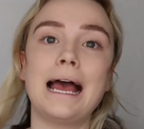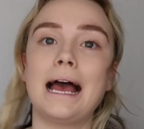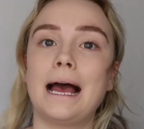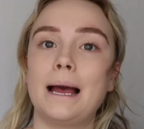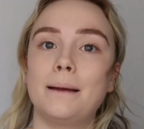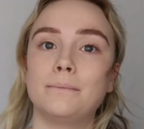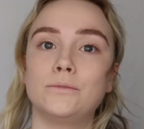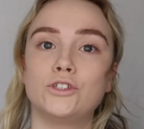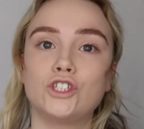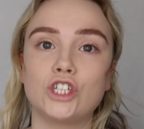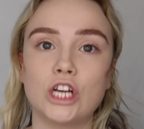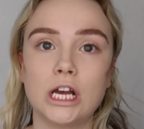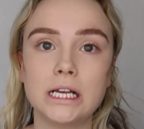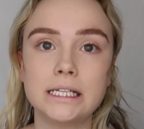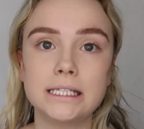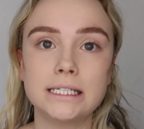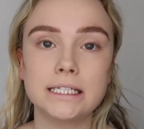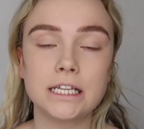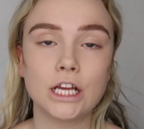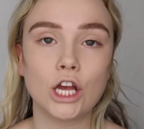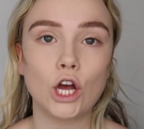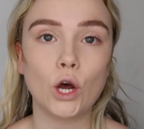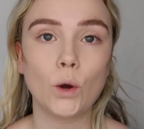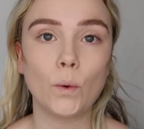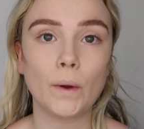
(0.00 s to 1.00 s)
I'm
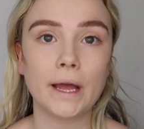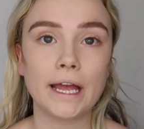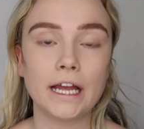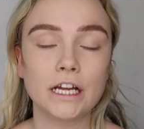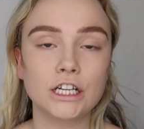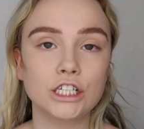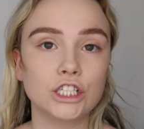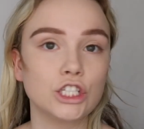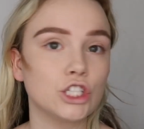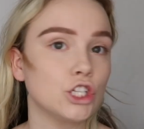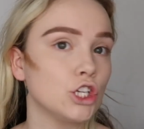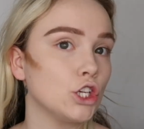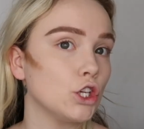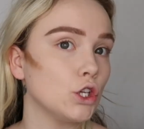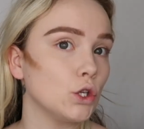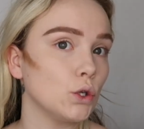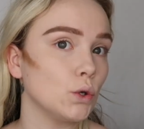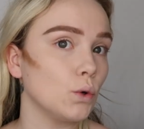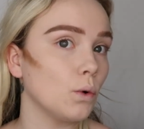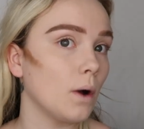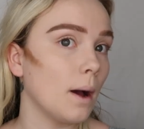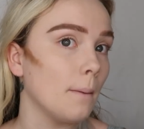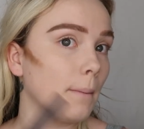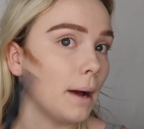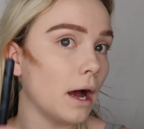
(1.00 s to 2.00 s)
just going
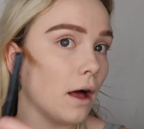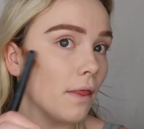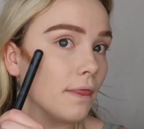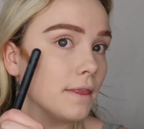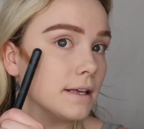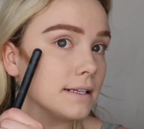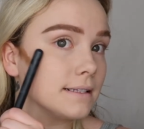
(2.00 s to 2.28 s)
to about